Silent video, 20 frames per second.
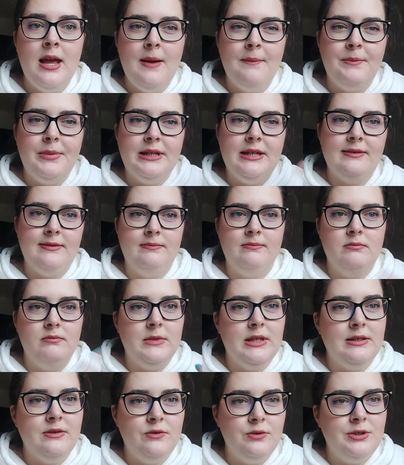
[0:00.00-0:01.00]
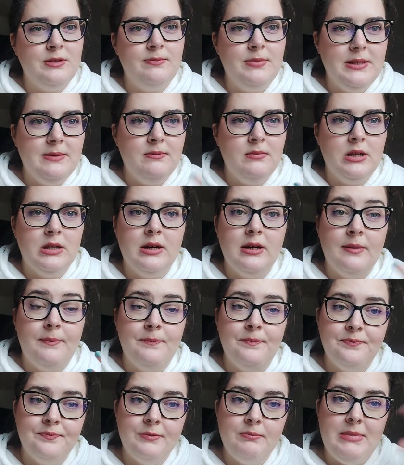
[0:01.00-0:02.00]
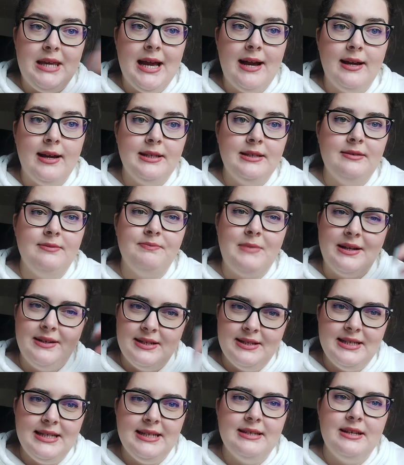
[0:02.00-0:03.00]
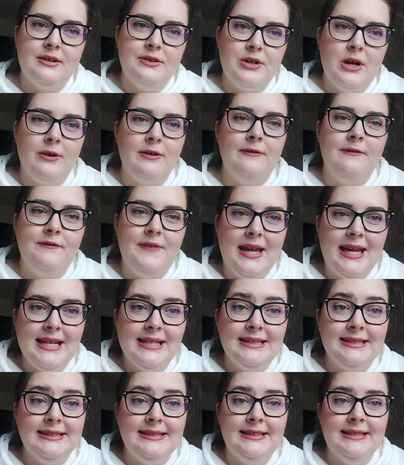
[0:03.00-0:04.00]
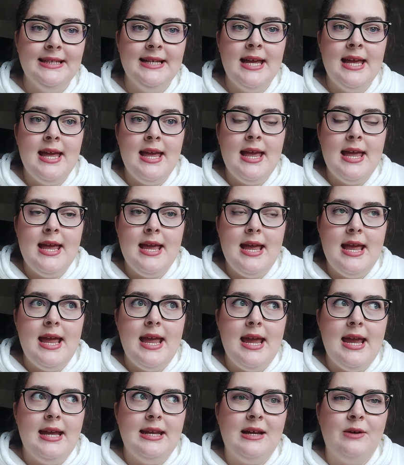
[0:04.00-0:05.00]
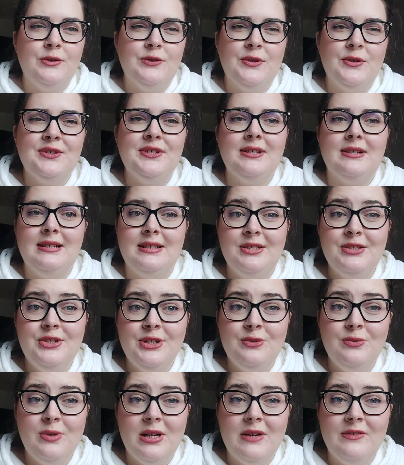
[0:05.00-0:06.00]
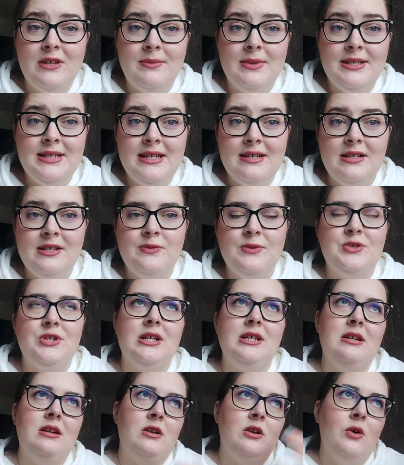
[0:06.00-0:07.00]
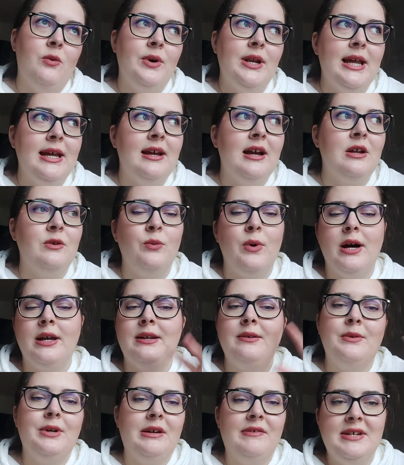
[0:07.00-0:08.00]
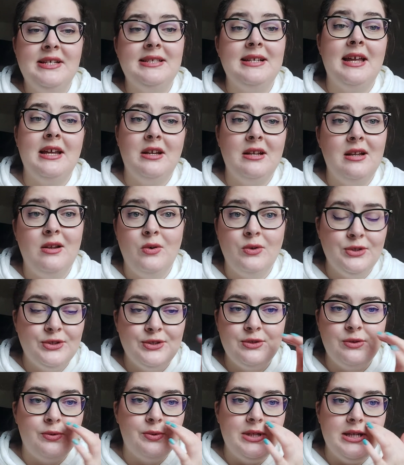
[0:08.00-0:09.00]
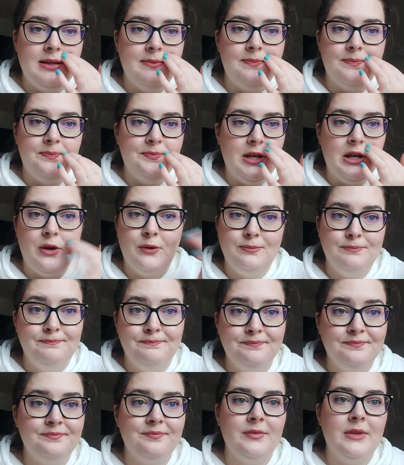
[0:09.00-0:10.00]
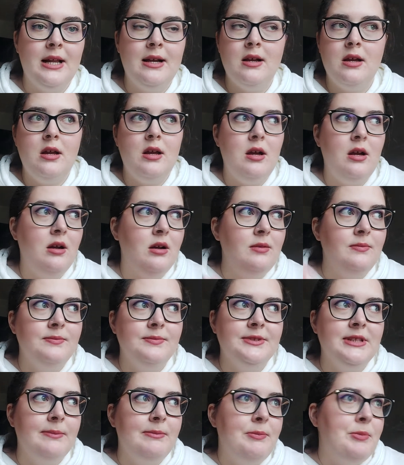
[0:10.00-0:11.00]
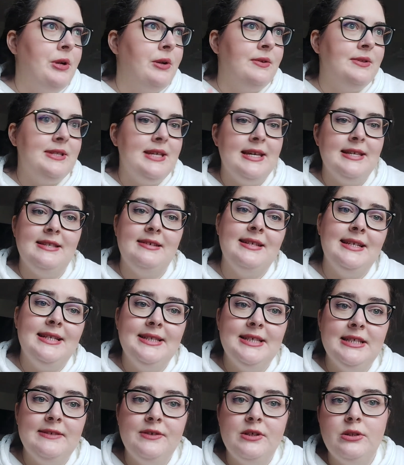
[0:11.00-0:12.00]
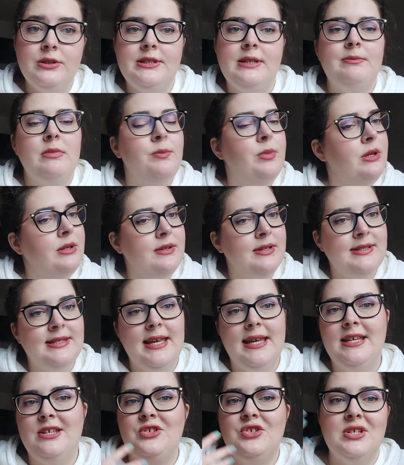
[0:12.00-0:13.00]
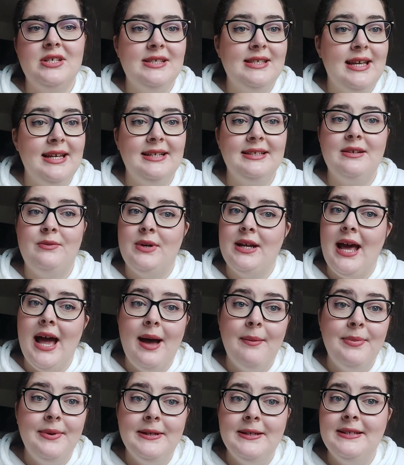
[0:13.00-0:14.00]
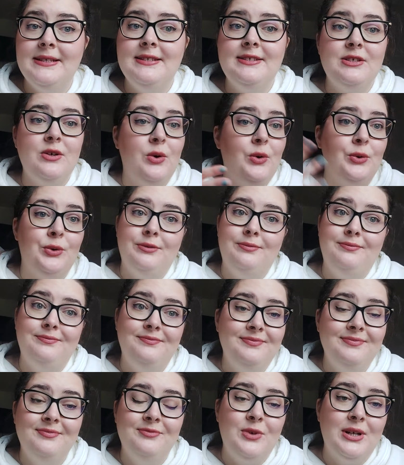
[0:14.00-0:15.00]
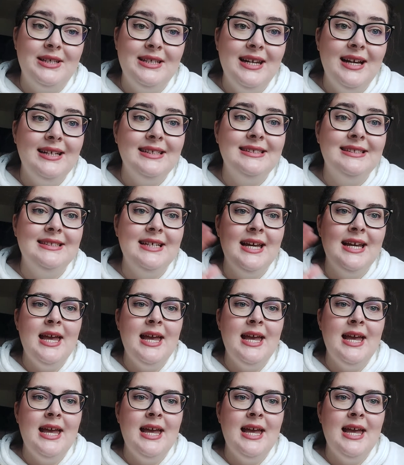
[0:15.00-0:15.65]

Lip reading: But the tooth behind underneath the crown failed. And I was also allergic to one of the materials, which I didn't know when I got one. Whatever, it's a long story, Some people could say it's the dentist's fault. Some people could say it's just what happened or whatnot.